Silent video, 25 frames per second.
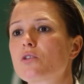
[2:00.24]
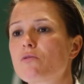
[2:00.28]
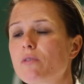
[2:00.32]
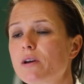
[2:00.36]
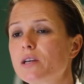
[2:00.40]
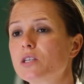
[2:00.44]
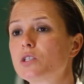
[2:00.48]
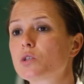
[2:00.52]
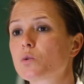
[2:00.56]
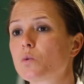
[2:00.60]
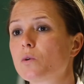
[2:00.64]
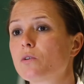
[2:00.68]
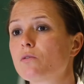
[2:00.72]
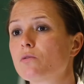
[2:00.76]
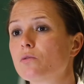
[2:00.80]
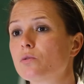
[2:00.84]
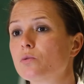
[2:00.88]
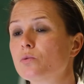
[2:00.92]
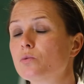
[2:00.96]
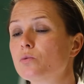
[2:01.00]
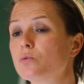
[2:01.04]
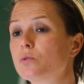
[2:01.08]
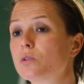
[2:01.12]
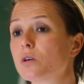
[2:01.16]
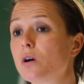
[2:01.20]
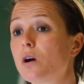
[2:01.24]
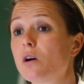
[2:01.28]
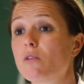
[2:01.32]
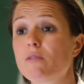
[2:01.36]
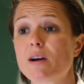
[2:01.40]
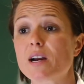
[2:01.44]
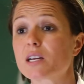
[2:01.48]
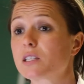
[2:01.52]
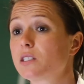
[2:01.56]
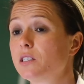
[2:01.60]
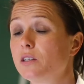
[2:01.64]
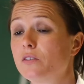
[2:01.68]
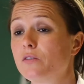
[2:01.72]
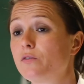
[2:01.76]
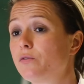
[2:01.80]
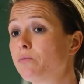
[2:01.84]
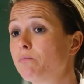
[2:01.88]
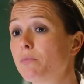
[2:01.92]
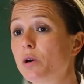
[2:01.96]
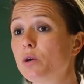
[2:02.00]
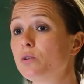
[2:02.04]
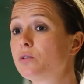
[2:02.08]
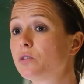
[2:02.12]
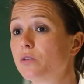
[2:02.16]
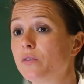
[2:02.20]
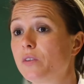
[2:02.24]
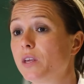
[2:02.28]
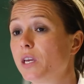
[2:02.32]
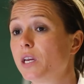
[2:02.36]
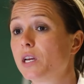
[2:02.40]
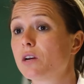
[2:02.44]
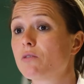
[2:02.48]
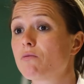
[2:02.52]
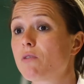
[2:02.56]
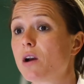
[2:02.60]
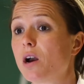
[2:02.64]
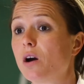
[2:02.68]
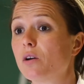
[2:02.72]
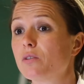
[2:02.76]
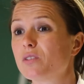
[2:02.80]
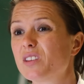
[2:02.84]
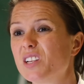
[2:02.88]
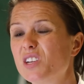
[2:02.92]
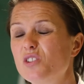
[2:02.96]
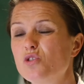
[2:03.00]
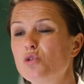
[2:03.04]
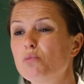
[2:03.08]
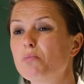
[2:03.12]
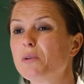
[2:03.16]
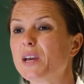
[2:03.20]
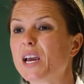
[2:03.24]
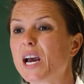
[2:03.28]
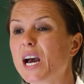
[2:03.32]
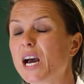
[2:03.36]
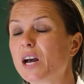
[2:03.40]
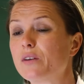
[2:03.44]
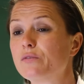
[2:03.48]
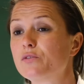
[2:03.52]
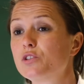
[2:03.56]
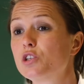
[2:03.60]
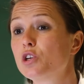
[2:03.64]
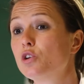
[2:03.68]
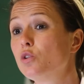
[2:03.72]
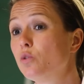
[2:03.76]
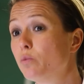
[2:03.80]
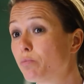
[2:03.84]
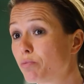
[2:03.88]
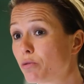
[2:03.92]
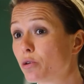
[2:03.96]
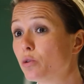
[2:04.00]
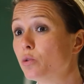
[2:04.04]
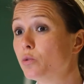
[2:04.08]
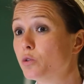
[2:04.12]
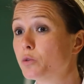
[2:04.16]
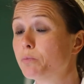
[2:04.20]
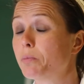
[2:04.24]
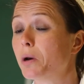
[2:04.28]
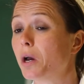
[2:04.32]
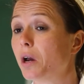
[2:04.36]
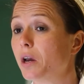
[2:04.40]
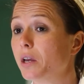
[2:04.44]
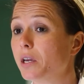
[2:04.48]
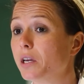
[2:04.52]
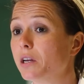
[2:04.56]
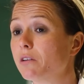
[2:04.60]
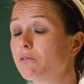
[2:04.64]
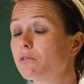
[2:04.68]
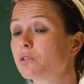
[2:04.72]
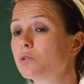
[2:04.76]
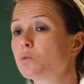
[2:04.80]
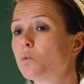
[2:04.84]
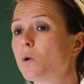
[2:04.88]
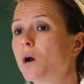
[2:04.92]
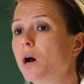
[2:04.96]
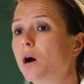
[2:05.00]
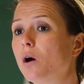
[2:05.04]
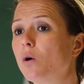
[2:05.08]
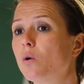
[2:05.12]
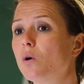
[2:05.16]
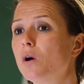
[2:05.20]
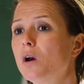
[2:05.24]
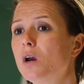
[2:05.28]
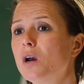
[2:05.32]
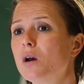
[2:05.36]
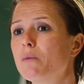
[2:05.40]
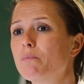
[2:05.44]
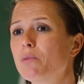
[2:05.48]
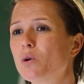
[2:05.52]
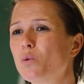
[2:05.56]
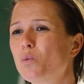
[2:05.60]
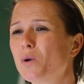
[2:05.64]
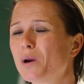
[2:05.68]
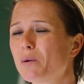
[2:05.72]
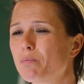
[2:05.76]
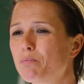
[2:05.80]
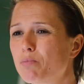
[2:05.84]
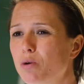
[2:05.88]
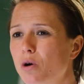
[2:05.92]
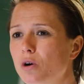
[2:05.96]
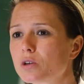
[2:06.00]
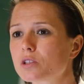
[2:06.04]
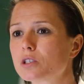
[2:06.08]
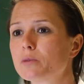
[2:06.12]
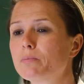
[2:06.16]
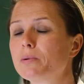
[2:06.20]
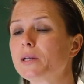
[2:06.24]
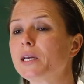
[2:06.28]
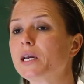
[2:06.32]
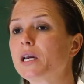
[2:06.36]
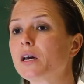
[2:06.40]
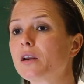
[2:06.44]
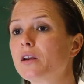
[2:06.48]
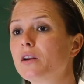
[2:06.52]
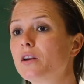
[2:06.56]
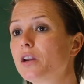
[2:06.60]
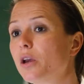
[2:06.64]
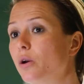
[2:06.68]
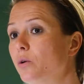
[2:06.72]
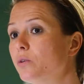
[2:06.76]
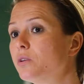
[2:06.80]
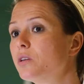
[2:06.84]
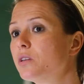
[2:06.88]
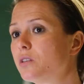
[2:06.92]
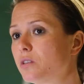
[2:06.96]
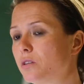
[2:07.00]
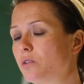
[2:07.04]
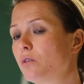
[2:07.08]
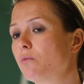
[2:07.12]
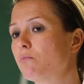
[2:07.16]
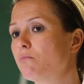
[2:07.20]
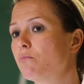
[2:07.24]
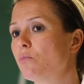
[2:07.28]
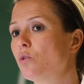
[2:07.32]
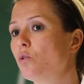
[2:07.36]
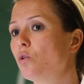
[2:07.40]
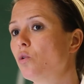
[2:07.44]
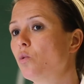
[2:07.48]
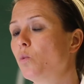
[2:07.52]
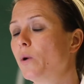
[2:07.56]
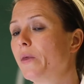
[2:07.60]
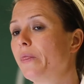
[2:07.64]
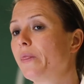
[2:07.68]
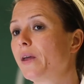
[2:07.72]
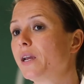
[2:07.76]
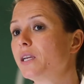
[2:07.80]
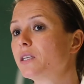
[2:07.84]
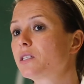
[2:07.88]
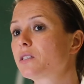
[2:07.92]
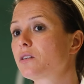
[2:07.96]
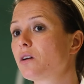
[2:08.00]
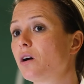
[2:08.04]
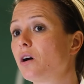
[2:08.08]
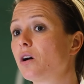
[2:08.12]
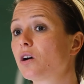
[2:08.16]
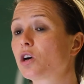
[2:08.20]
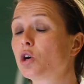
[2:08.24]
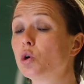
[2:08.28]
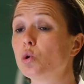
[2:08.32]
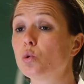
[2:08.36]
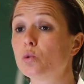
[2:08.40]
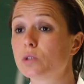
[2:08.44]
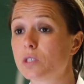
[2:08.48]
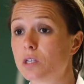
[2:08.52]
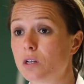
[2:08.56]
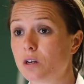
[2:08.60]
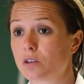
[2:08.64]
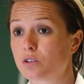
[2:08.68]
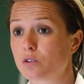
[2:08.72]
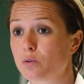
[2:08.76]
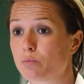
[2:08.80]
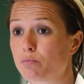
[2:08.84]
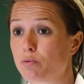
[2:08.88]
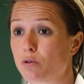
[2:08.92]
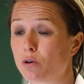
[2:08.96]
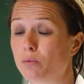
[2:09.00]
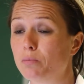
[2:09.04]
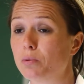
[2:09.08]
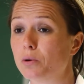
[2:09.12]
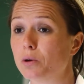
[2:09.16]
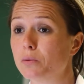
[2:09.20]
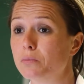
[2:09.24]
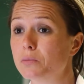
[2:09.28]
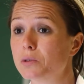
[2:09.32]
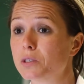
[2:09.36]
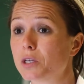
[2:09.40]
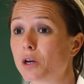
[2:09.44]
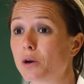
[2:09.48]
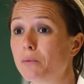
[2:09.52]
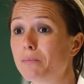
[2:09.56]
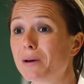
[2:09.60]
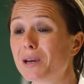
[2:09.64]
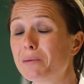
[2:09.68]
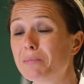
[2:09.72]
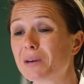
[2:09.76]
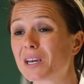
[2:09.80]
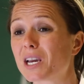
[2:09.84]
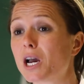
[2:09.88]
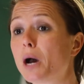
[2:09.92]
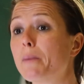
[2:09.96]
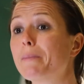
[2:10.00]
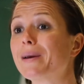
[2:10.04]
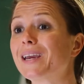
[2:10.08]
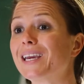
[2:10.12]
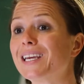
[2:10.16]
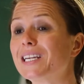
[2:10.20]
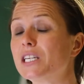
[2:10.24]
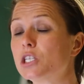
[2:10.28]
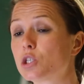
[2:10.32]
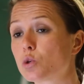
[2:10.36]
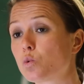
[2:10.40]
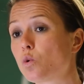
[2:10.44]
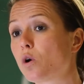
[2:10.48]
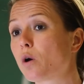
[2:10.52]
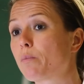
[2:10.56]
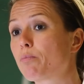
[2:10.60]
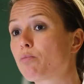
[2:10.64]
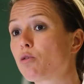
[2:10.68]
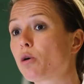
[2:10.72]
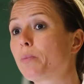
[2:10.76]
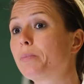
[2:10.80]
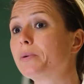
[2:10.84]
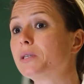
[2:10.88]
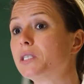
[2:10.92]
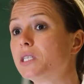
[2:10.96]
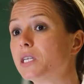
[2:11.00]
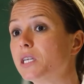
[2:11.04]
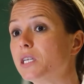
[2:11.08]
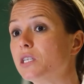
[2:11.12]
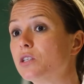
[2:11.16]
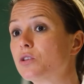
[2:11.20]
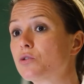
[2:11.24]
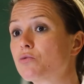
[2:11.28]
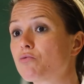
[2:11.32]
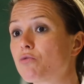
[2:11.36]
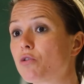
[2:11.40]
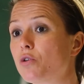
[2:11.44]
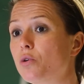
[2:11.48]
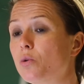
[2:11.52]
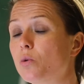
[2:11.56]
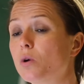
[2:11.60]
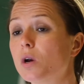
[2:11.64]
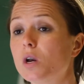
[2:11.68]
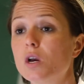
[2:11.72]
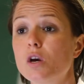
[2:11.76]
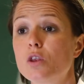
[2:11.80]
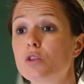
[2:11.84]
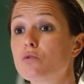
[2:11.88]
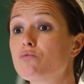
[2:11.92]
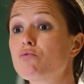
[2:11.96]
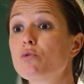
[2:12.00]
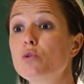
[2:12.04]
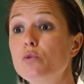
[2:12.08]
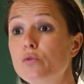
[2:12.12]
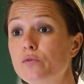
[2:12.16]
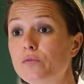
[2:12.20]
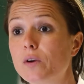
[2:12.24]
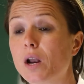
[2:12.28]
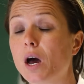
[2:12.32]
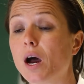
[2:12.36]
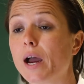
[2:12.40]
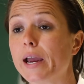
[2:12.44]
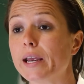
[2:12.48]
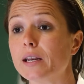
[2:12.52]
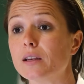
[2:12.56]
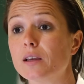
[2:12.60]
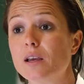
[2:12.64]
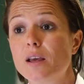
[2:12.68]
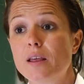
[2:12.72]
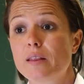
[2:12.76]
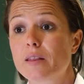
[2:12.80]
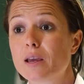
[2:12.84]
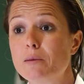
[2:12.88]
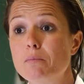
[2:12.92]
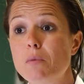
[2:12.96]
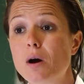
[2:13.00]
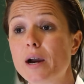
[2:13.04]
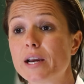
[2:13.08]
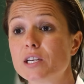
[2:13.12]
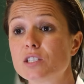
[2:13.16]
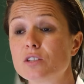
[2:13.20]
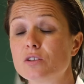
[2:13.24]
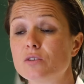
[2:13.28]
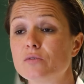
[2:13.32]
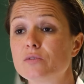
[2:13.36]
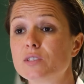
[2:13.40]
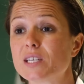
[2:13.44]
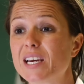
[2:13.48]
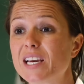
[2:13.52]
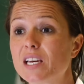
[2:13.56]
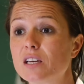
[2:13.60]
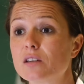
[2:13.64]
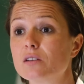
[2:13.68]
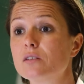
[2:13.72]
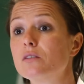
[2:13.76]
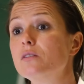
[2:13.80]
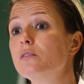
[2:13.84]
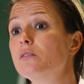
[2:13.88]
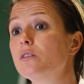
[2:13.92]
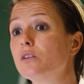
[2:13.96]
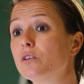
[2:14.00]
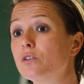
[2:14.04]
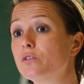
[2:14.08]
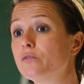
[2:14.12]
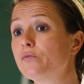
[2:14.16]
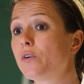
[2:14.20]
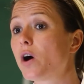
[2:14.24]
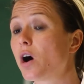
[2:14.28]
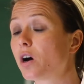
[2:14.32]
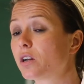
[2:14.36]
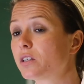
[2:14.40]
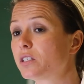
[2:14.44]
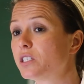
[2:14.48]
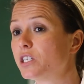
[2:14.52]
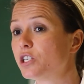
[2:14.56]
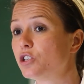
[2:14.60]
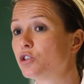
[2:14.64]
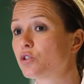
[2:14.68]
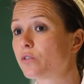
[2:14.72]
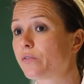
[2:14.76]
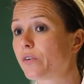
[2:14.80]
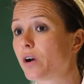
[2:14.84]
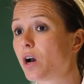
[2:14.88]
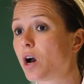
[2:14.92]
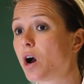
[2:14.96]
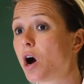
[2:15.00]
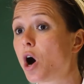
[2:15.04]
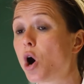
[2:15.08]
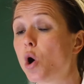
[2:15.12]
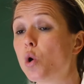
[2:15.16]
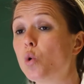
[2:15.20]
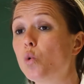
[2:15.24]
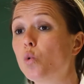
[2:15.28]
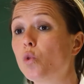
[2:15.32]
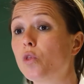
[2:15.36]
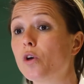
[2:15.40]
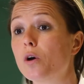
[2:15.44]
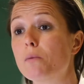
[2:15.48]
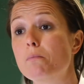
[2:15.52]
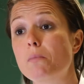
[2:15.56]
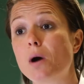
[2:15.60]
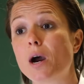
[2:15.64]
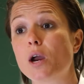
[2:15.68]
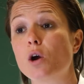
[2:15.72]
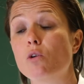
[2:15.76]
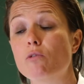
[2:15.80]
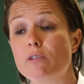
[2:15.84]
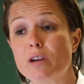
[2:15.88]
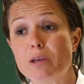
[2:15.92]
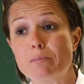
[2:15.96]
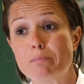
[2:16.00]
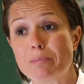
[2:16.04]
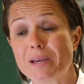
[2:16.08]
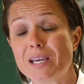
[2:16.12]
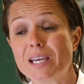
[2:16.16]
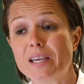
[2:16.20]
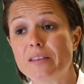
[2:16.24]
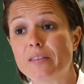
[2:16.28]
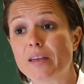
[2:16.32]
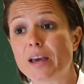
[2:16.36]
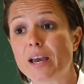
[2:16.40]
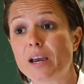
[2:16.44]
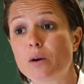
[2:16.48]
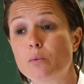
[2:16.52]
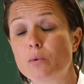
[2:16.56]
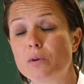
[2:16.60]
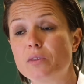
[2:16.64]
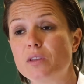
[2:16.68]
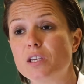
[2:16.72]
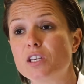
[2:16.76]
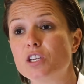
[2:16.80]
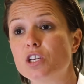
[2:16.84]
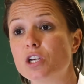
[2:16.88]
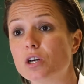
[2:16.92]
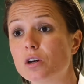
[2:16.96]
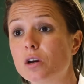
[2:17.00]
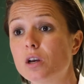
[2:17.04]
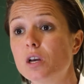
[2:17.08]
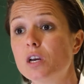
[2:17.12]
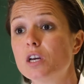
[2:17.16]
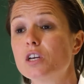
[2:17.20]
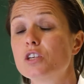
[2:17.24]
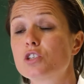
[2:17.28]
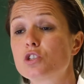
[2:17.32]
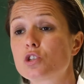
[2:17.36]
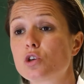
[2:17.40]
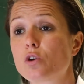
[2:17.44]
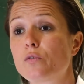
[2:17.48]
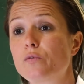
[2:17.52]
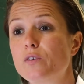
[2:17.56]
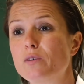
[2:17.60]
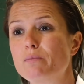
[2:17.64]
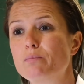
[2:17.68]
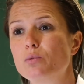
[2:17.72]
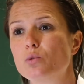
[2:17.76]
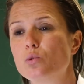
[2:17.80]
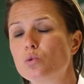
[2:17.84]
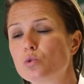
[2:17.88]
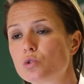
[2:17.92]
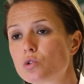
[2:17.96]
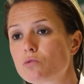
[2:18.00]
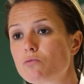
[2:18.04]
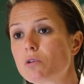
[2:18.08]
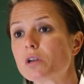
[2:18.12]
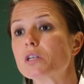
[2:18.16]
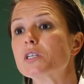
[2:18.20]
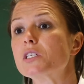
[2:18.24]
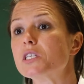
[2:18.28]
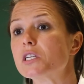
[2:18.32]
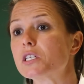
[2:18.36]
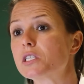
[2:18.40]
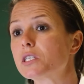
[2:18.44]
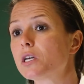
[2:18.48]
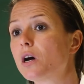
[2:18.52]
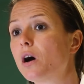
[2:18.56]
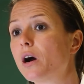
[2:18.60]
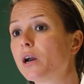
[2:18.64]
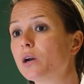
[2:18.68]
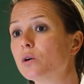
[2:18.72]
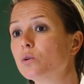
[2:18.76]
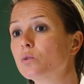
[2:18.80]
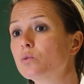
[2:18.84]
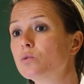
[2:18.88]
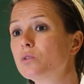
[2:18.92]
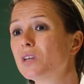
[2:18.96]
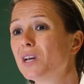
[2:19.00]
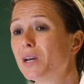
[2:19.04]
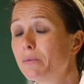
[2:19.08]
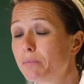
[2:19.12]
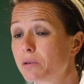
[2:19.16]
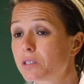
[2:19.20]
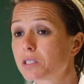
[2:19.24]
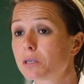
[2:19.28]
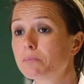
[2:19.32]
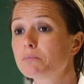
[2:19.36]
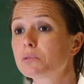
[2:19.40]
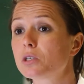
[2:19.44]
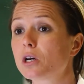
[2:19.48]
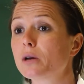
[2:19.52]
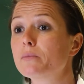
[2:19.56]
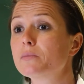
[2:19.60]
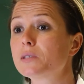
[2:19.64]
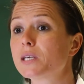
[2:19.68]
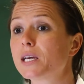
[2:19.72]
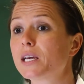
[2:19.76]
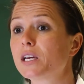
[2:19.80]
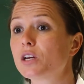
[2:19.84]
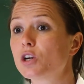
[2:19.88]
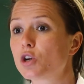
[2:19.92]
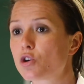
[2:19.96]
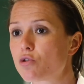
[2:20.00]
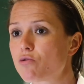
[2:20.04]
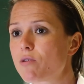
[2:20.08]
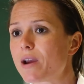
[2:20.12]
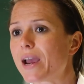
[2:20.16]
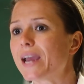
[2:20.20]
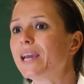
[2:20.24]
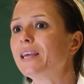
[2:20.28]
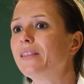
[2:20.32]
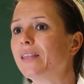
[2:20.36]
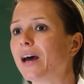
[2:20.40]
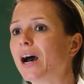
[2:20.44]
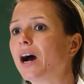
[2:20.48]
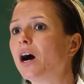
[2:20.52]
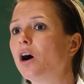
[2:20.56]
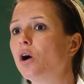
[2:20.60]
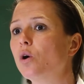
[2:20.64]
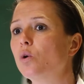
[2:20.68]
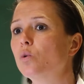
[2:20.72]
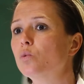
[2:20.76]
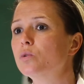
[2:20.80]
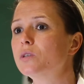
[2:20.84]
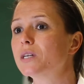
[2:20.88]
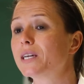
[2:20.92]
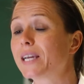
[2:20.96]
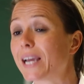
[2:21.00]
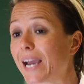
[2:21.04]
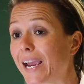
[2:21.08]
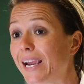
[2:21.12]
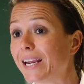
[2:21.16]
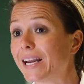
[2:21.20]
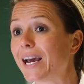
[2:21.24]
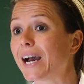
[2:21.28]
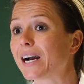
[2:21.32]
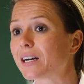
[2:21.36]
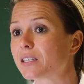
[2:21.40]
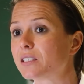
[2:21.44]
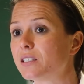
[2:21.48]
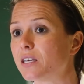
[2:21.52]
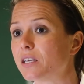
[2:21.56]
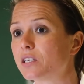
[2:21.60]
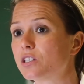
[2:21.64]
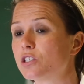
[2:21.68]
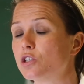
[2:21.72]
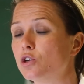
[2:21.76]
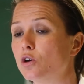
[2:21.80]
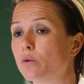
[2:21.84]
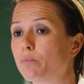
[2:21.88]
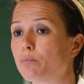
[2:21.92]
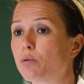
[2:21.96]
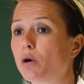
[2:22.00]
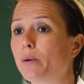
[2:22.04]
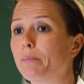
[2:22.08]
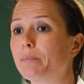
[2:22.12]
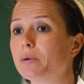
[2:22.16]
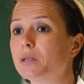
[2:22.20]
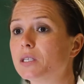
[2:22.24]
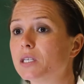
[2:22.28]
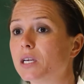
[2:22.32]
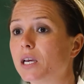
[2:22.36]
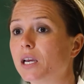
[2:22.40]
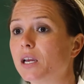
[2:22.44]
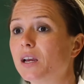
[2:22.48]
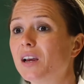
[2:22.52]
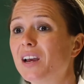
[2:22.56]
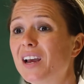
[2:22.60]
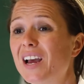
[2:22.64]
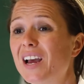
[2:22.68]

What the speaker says: Grey squirrels are active most of the year round. They normally have two broods per year as well, but we're possibly going to notice them more when they start causing us a problem. So maybe coming into our properties through the roof line, they might have taken advantage of a hole that might already be there within your soffit boards or under your tiles, but sometimes they can create that hole to gain access to your property,